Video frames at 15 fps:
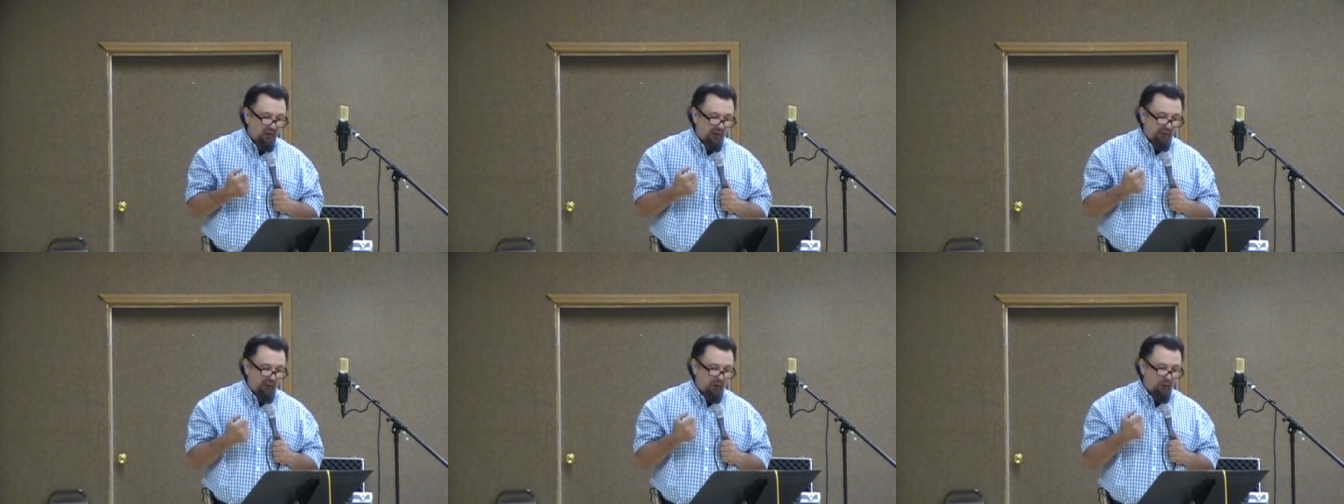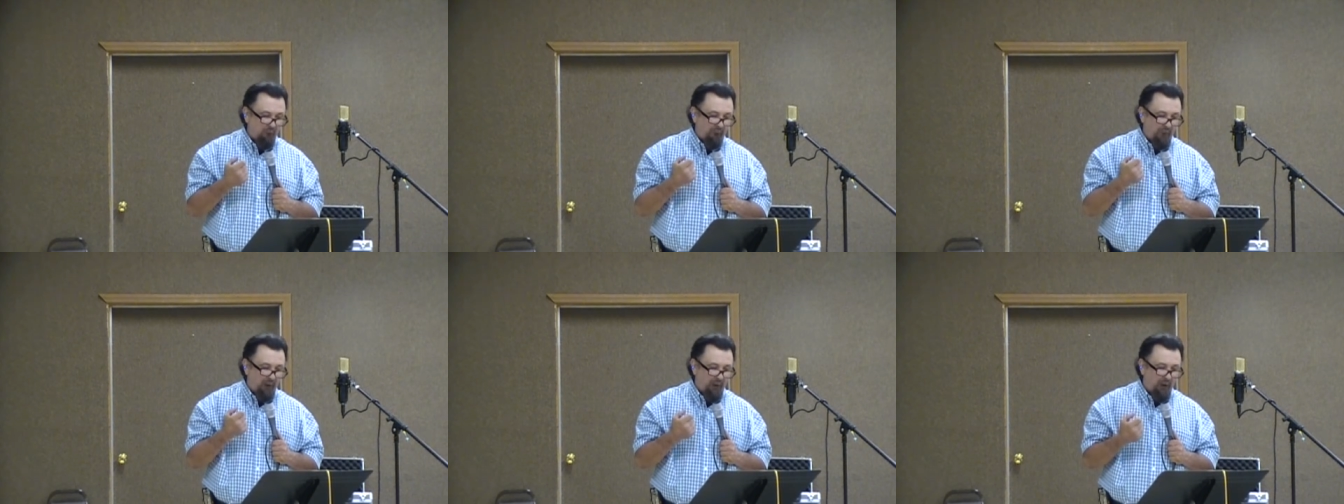and
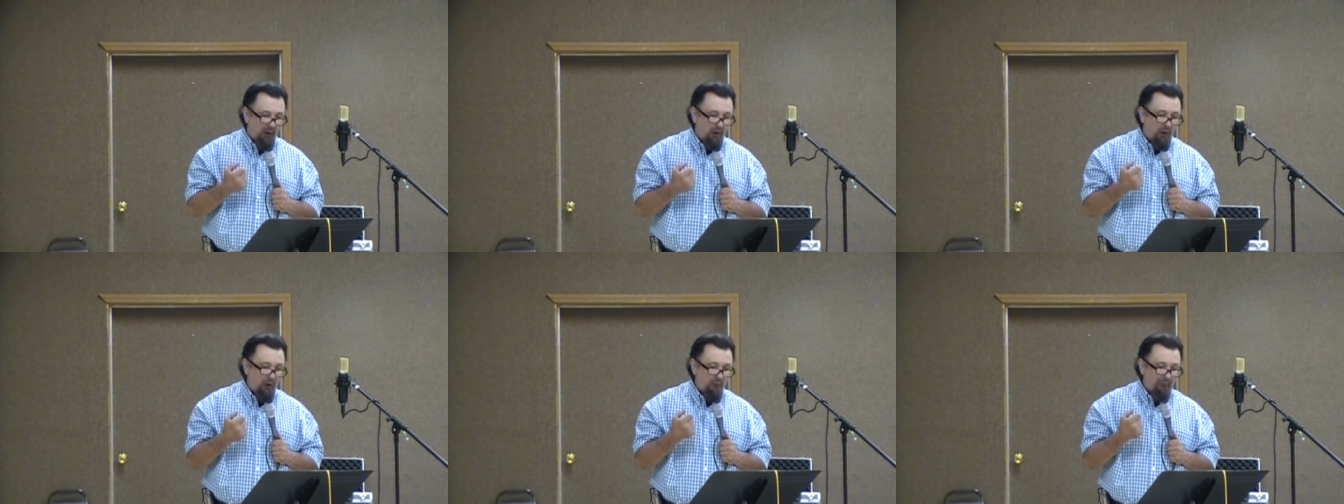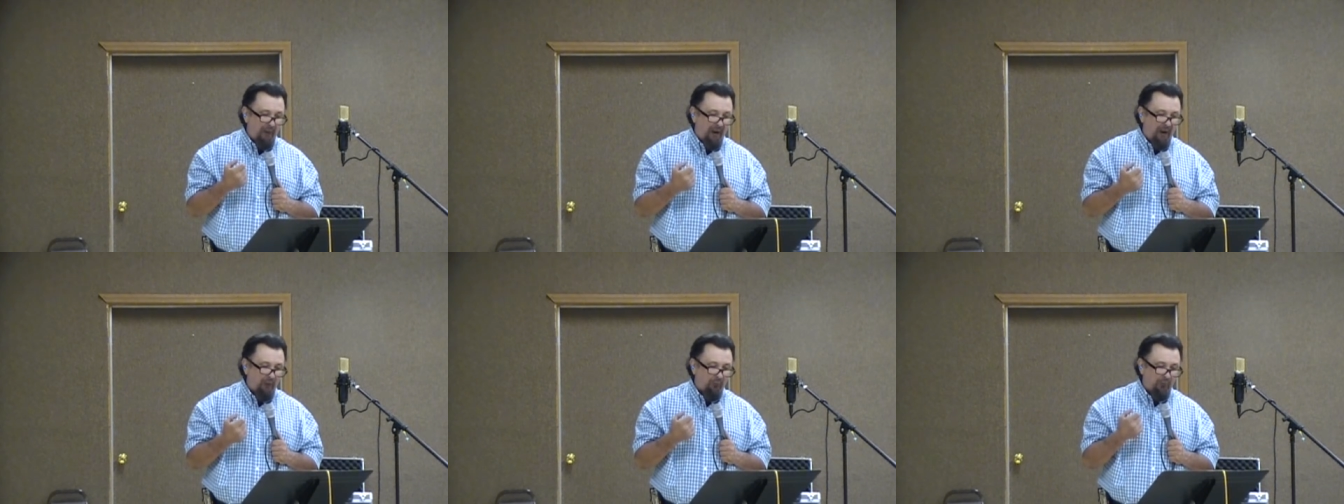over all
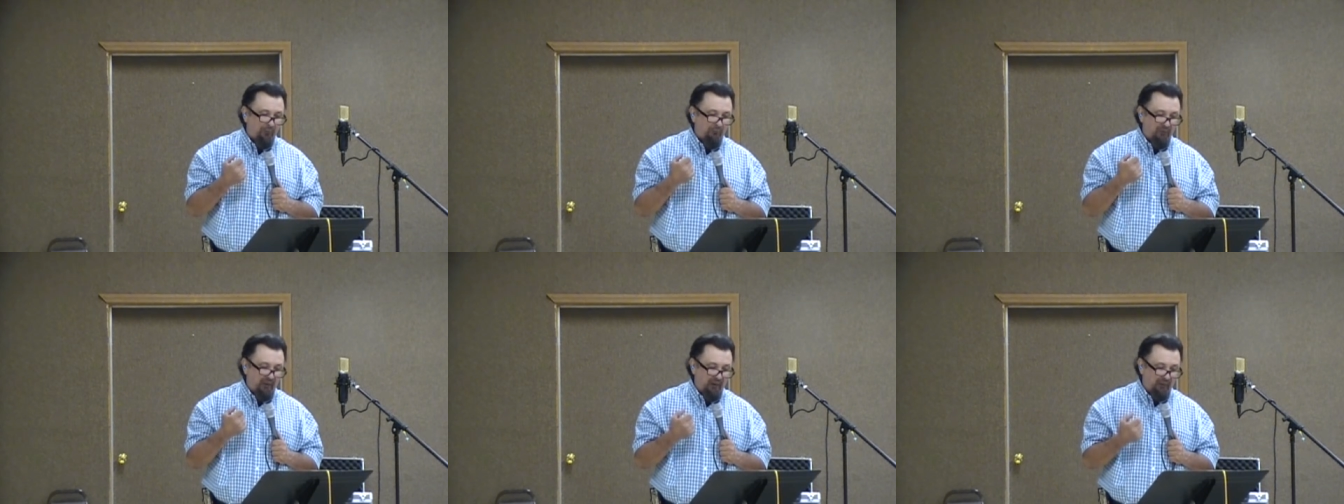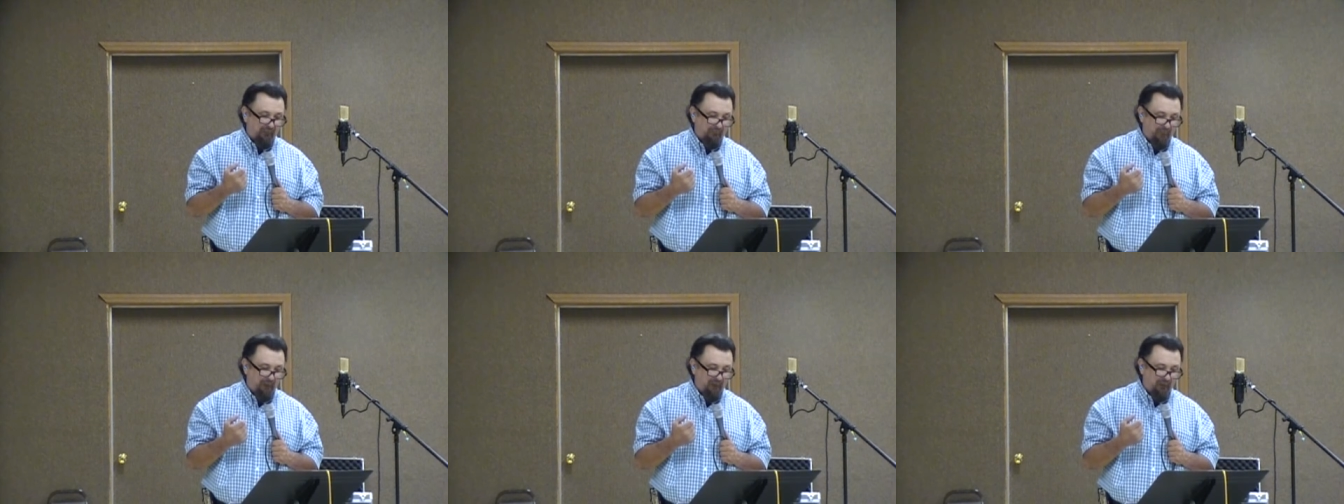power of the
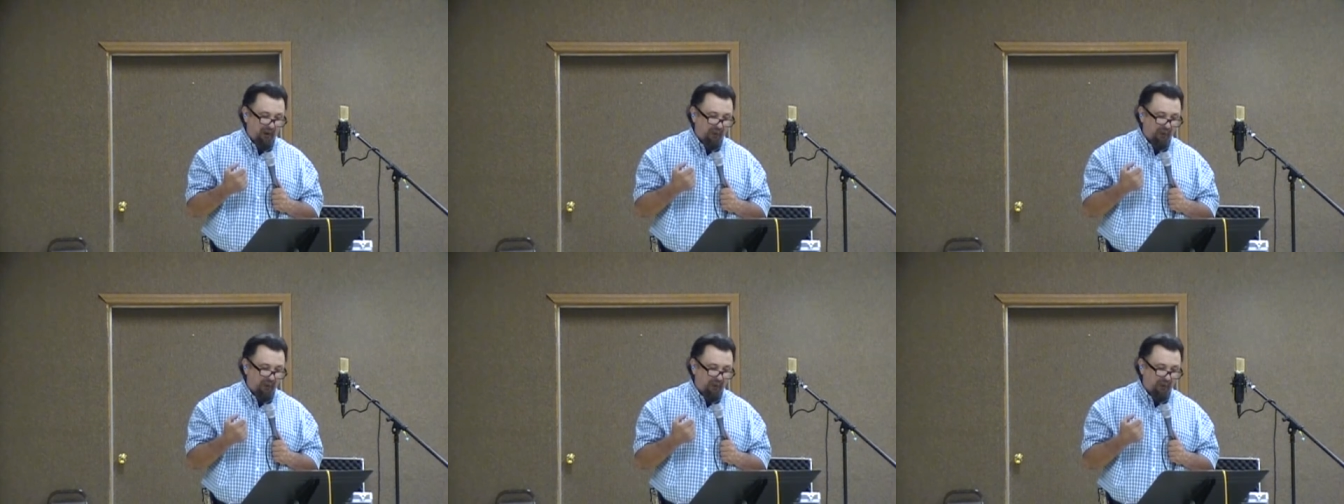enemy,